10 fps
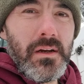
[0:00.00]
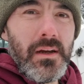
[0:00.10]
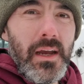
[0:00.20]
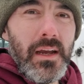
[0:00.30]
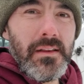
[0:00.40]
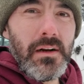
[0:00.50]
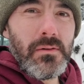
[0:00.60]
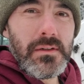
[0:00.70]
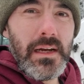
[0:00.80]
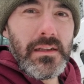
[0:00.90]
and they
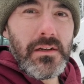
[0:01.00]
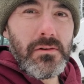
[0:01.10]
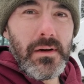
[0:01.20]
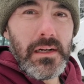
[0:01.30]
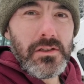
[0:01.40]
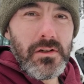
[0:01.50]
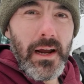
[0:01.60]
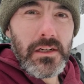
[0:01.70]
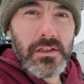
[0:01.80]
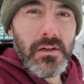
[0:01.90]
don't get the greatest
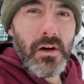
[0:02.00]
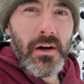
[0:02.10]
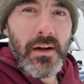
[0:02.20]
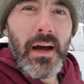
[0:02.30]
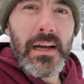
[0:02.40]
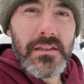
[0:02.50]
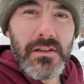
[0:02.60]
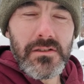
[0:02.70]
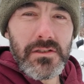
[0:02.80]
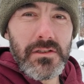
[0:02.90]
traction on ice.
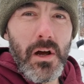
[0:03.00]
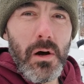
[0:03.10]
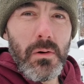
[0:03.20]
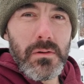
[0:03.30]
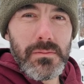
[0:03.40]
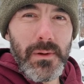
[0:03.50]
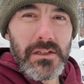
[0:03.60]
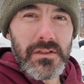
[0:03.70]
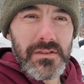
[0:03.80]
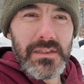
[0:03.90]
On snow,
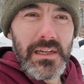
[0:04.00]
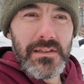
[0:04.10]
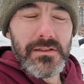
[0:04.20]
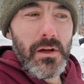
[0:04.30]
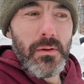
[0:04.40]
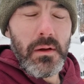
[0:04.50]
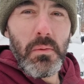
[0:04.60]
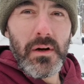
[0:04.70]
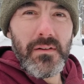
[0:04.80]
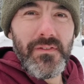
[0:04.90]
especially sticky snow, they
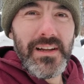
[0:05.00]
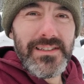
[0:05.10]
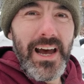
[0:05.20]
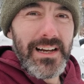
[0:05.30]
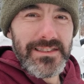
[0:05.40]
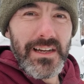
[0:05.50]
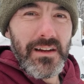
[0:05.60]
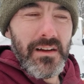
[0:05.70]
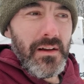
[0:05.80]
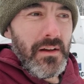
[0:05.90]
work fantastic.
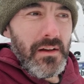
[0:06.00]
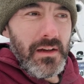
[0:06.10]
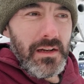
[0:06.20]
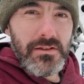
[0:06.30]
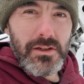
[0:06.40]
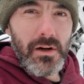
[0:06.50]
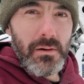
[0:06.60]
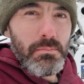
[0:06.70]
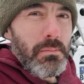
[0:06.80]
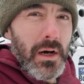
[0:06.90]
In dirt,
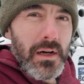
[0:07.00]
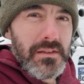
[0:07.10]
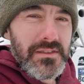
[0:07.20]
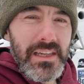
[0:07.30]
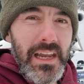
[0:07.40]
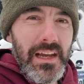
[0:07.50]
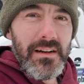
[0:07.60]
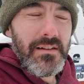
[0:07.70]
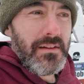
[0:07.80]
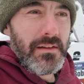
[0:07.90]
mud,
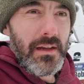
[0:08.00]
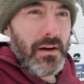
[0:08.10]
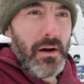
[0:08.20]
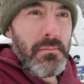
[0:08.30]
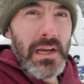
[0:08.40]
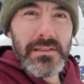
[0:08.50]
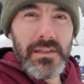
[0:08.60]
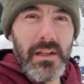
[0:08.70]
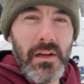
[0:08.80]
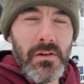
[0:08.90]
sand, they're
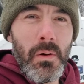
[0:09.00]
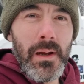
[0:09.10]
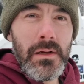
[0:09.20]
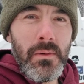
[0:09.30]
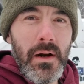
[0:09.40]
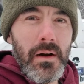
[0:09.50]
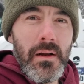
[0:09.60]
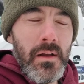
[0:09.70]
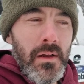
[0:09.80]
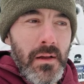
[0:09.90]
amazing. They can go anywhere.
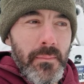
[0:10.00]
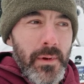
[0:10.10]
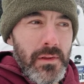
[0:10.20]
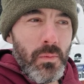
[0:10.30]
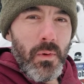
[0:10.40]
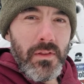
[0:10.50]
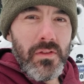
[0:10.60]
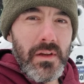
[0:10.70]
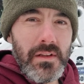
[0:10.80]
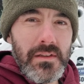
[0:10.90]
But the one
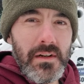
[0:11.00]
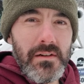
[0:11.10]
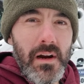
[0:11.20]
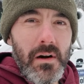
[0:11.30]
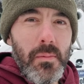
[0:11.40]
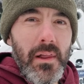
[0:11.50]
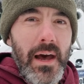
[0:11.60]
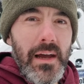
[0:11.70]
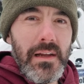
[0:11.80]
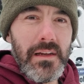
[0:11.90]
thing that they're terrible
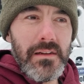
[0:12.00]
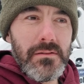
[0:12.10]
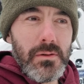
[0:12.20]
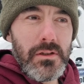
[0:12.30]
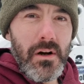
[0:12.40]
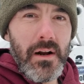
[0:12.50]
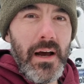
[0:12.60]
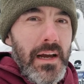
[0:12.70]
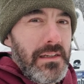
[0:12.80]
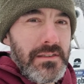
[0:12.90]
at is when you're on
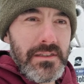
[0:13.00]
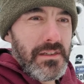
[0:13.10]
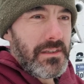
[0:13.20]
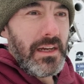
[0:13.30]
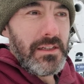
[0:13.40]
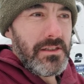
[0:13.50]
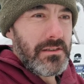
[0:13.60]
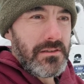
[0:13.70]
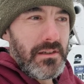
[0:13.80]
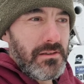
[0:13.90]
ice, they
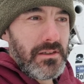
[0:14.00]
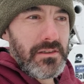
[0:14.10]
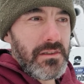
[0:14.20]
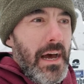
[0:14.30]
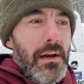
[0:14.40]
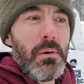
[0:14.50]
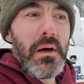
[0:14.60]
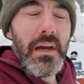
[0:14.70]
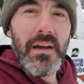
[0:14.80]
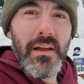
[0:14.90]
just, they'll just slide
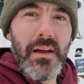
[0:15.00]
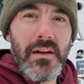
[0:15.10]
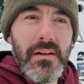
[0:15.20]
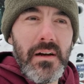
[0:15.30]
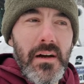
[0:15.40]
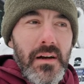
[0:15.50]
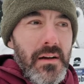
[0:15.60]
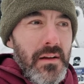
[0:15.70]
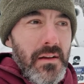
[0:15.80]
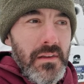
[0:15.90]
away and uh,
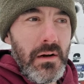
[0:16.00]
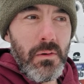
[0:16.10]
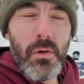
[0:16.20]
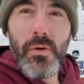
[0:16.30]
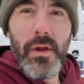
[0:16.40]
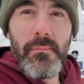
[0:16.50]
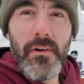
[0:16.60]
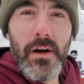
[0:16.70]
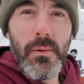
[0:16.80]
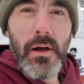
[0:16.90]
they don't hold up
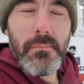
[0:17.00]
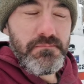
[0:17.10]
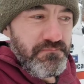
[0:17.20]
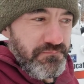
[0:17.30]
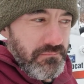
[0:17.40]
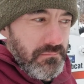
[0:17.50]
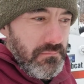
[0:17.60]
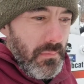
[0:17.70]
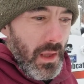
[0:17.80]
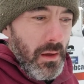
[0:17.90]
very well.
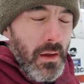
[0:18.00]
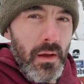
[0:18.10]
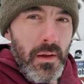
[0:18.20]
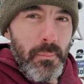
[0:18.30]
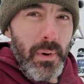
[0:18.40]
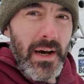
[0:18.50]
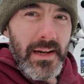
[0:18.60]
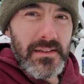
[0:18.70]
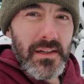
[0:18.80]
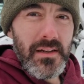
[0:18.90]

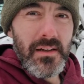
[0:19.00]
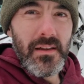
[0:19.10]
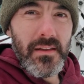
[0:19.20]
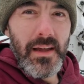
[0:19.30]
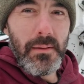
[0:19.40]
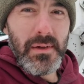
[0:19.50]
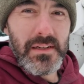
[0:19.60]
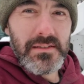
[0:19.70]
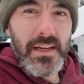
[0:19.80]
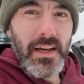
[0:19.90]
But that
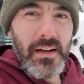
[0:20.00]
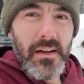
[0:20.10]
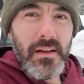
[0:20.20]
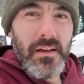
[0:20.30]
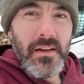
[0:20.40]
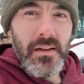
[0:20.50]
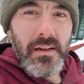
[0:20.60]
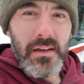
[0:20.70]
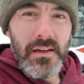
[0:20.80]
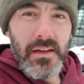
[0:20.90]
being said,
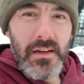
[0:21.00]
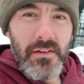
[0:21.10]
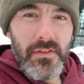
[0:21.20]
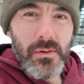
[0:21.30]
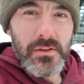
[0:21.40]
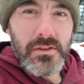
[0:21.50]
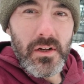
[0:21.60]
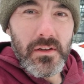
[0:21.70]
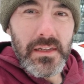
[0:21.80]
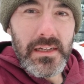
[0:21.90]
if you
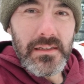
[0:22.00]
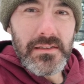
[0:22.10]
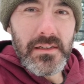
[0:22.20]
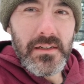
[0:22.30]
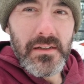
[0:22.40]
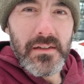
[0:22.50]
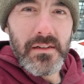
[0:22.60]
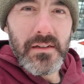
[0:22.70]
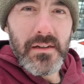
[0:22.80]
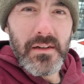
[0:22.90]
install these,
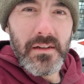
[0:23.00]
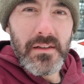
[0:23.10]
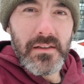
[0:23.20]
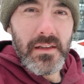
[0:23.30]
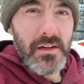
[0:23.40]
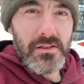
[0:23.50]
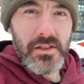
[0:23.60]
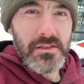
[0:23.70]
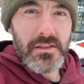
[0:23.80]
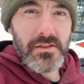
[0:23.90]
they're
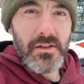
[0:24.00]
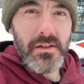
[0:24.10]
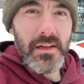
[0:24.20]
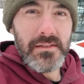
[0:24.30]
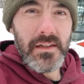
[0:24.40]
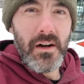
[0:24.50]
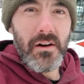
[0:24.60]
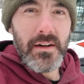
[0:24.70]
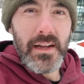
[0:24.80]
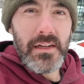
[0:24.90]
just as good as they are
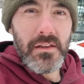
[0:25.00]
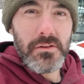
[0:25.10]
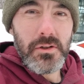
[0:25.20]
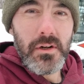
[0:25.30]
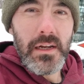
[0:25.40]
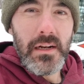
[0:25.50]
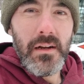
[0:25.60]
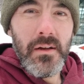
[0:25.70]
on any other terrain.